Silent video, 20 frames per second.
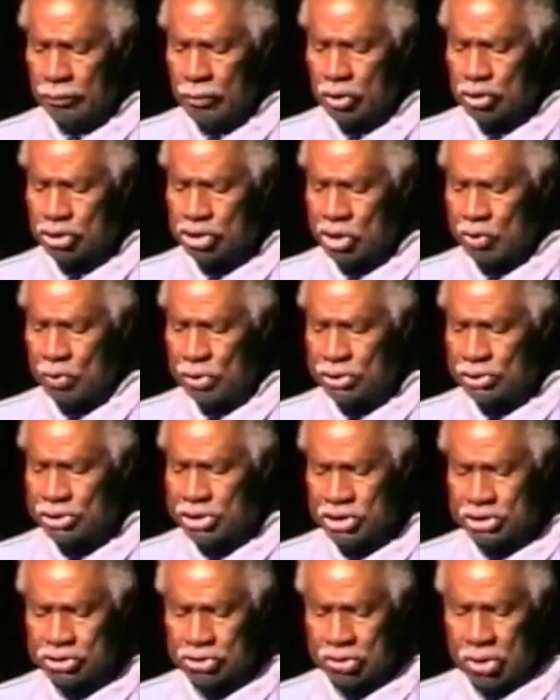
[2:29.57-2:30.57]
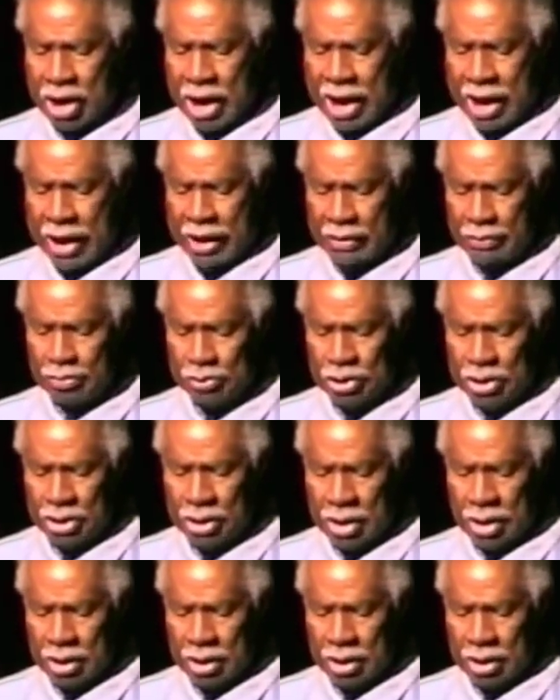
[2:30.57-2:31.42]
She was described